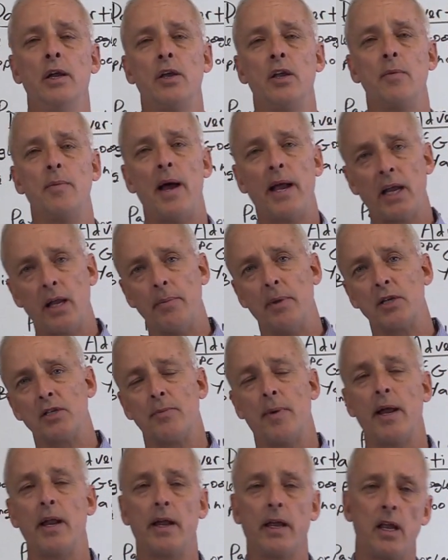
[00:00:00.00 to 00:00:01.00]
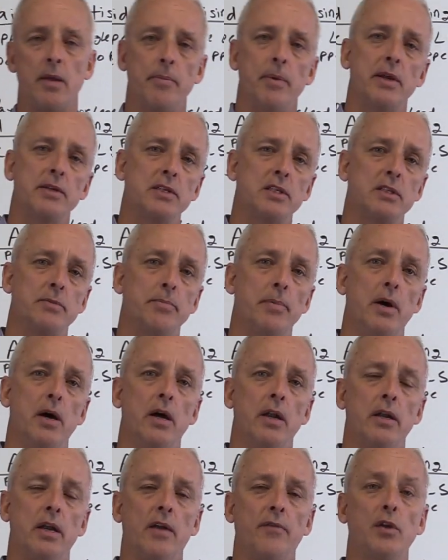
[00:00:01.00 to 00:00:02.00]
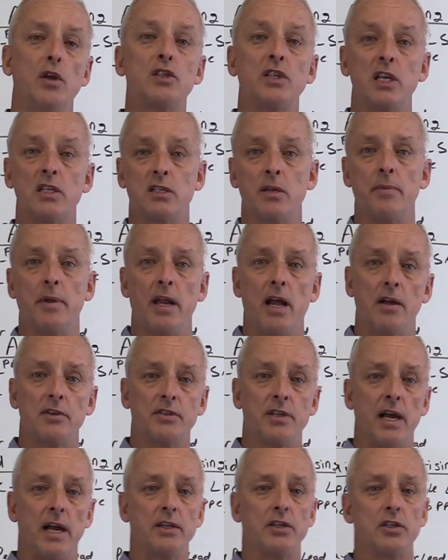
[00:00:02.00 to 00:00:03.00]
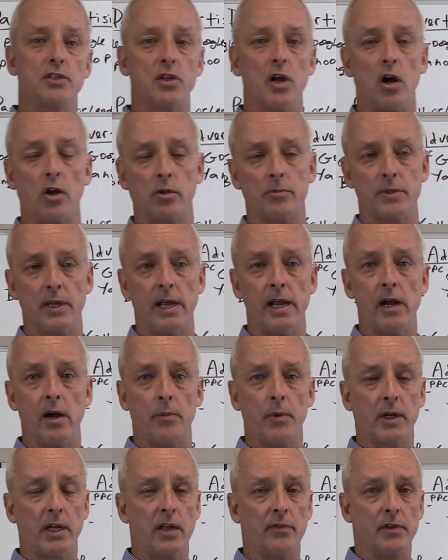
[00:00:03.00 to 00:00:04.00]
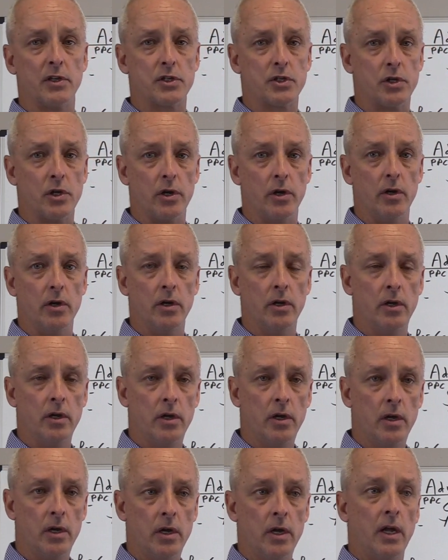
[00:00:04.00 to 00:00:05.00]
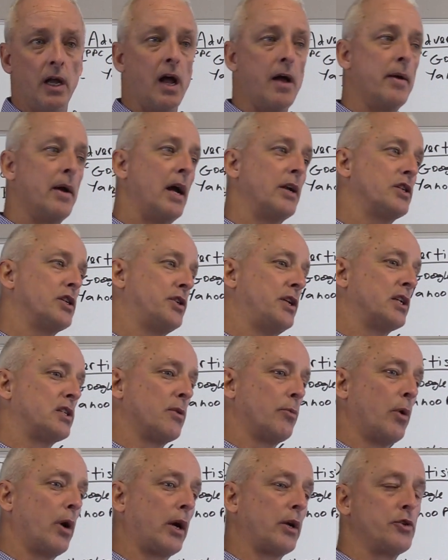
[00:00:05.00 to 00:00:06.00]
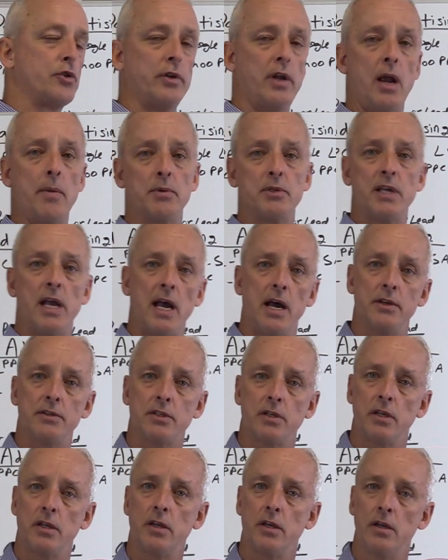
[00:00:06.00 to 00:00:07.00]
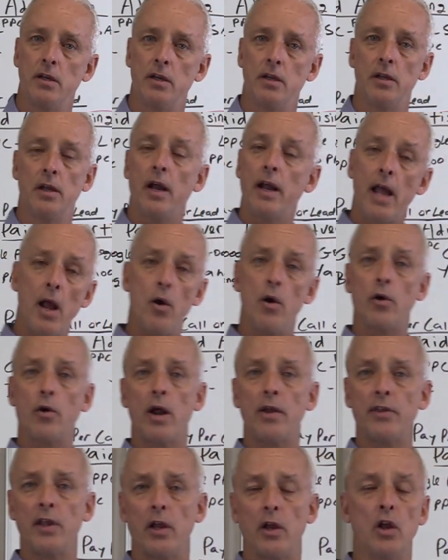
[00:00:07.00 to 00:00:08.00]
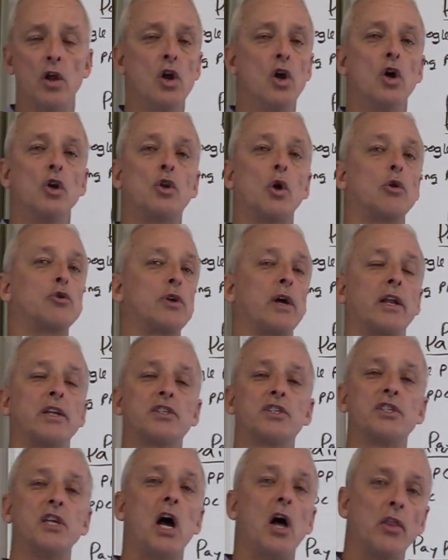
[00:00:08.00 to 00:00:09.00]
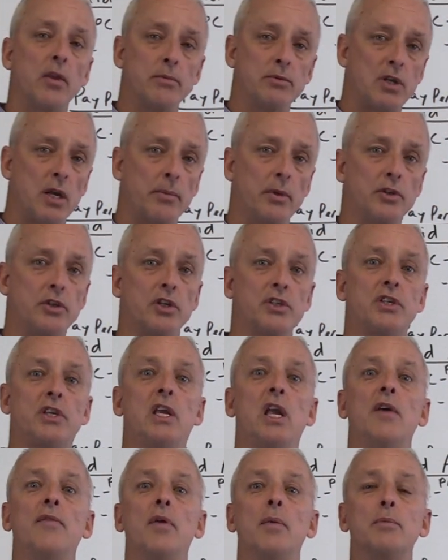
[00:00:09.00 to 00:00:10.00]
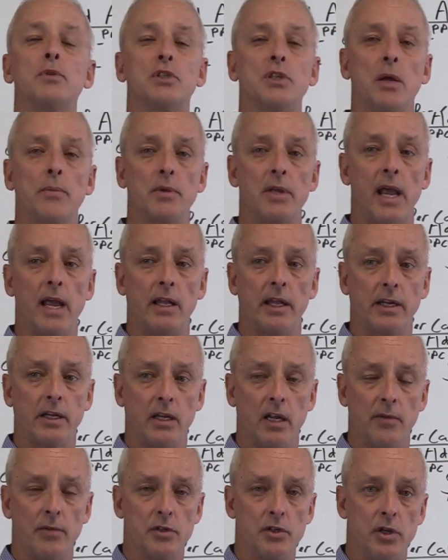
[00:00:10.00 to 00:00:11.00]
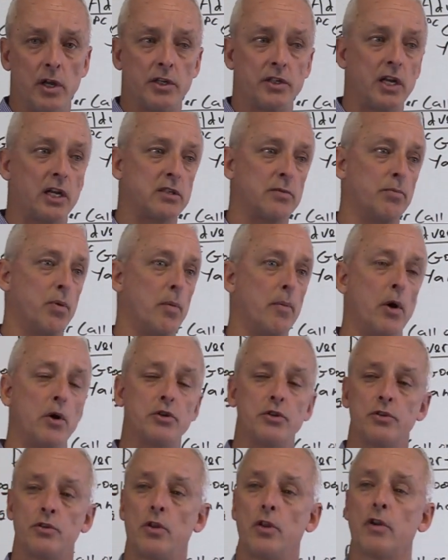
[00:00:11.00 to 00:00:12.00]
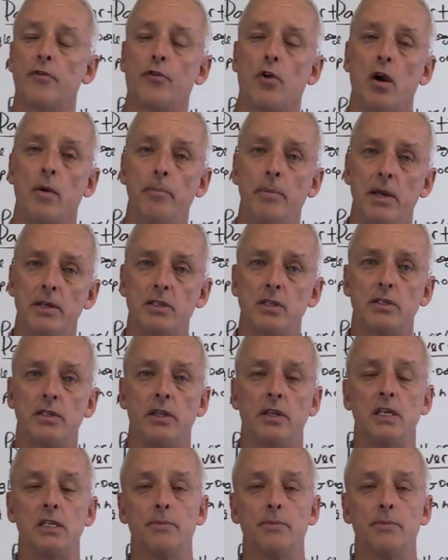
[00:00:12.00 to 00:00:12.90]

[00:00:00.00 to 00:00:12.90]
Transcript: You might get business, might not get business, but if you see somebody outside, just talk to them and say, hey, I want to give this to you. I just did some work at your neighbor's house. Like, hey, well, great, thank you. Don't try to sell them something. Just give them something. Hey, I'd like to give this to you. It's got some promotions on there for our business.